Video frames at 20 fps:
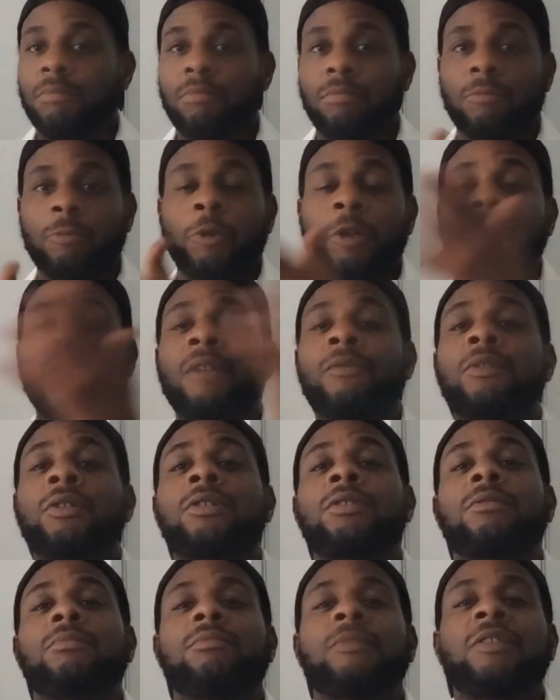whatever,
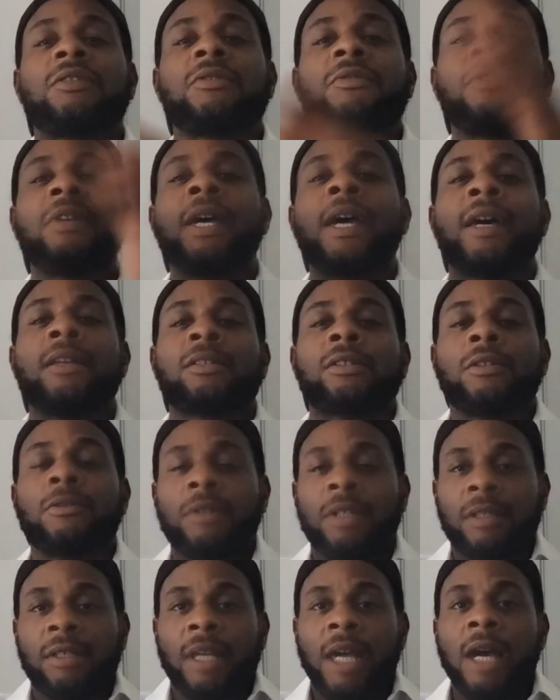this fiasco
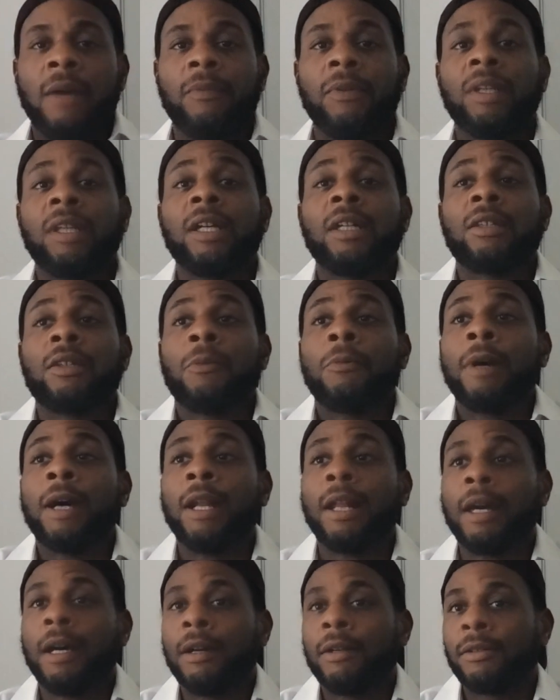that's happening at the White
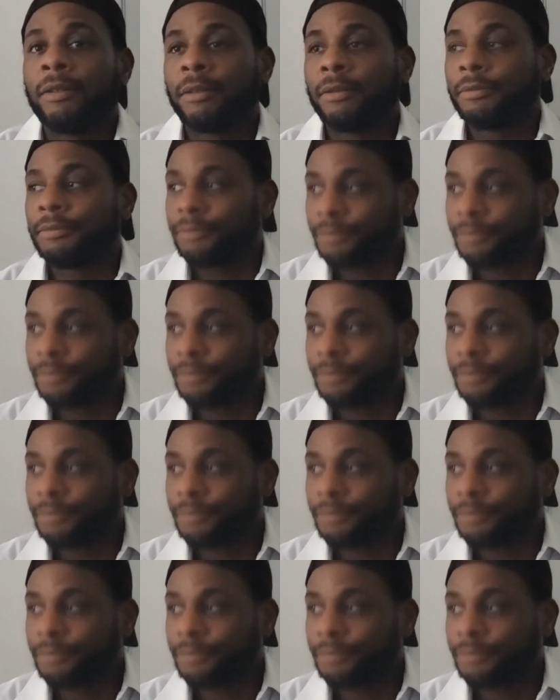House.